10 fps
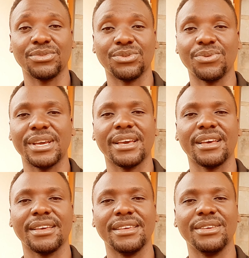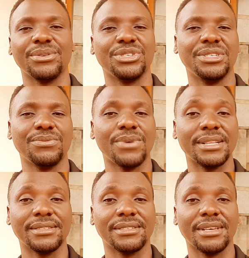to where he or she
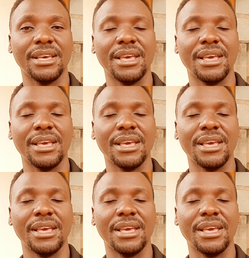wants,